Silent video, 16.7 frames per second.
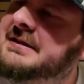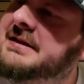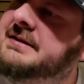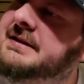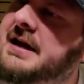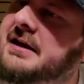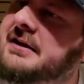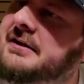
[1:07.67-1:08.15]

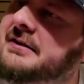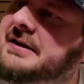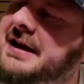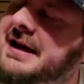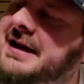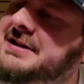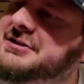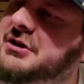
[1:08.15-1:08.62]
$10
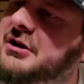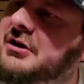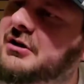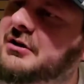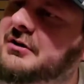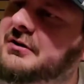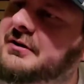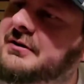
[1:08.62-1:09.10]
cash
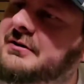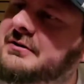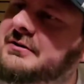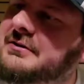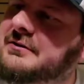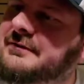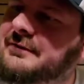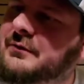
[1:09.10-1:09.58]
card
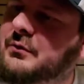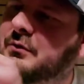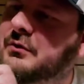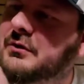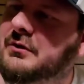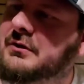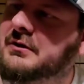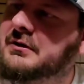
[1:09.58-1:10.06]

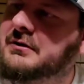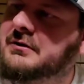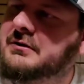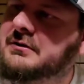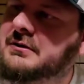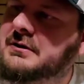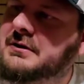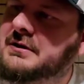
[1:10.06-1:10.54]
for
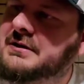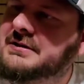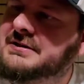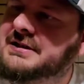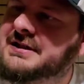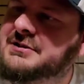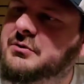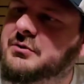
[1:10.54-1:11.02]

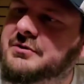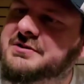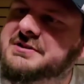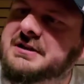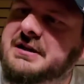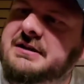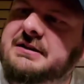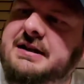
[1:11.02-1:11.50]
Detour
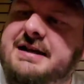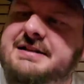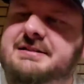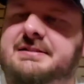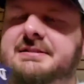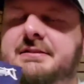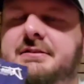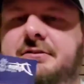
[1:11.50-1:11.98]

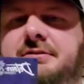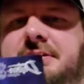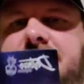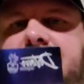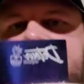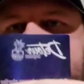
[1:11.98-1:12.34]
sunglasses, it looks